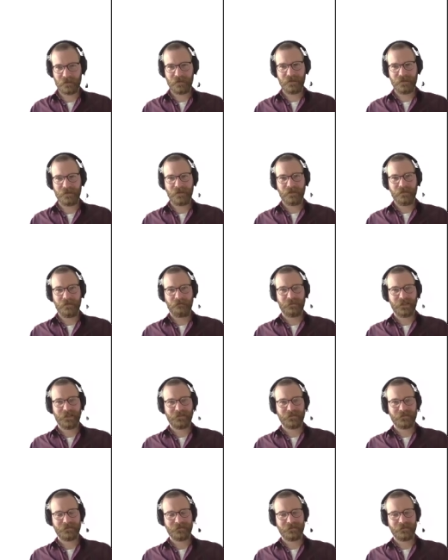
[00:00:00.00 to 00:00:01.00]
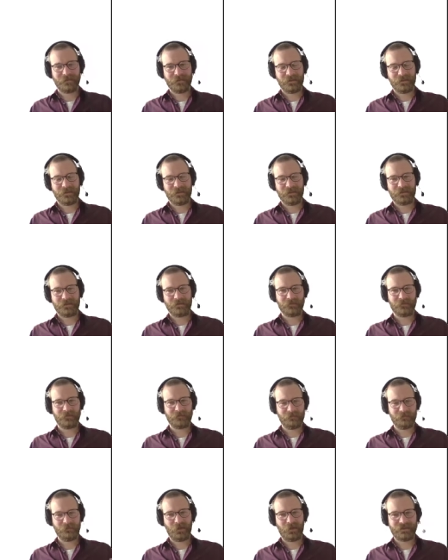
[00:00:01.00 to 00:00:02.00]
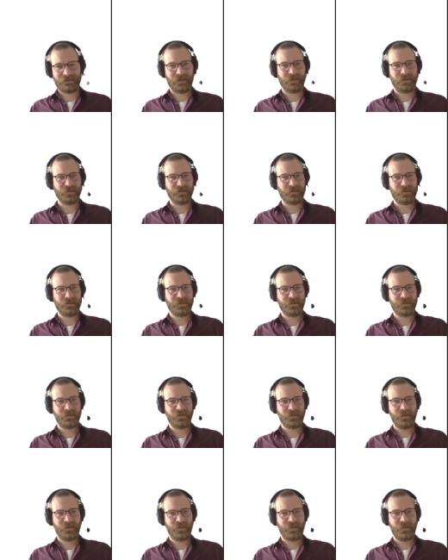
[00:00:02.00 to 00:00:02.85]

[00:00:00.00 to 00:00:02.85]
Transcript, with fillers: but it boils down to